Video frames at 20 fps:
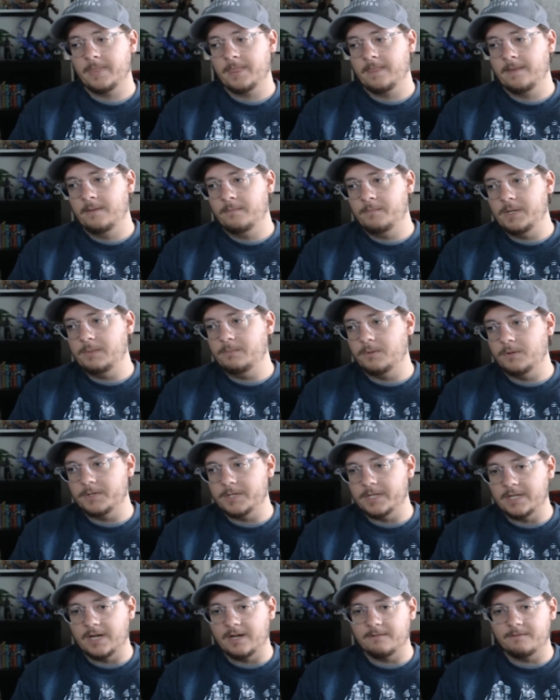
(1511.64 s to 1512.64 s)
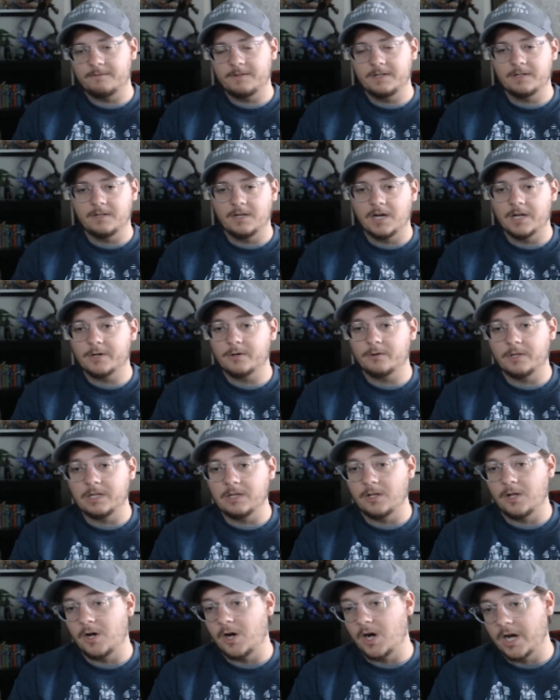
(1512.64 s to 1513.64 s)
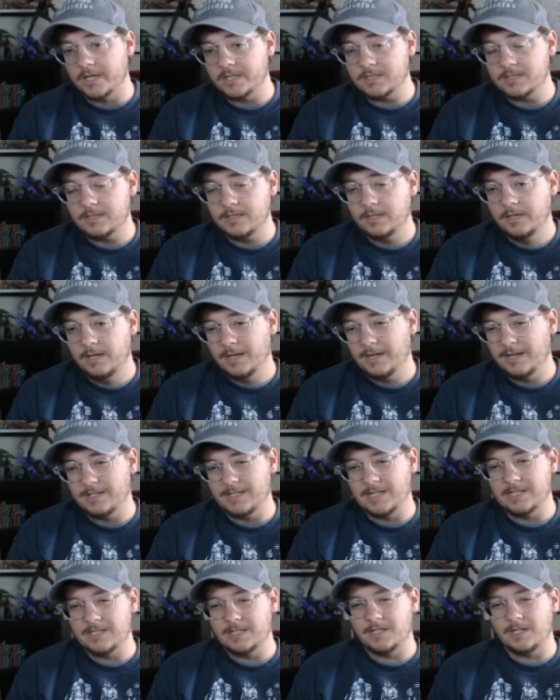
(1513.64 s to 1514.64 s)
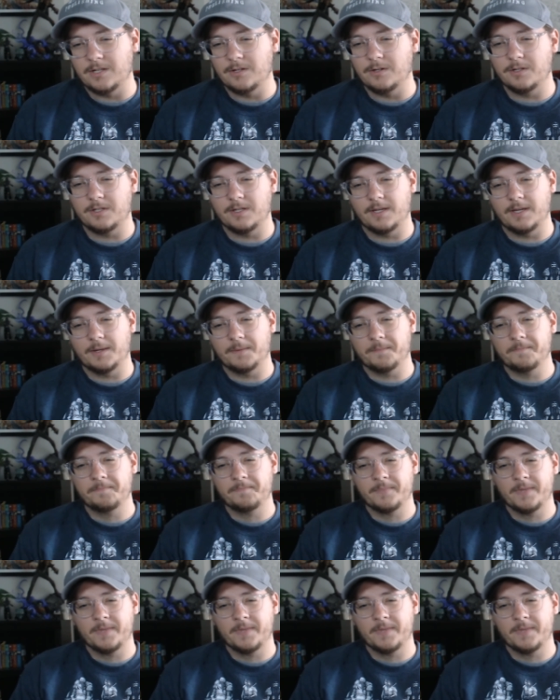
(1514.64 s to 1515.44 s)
people to not feel utterly lost. Because that's another thing.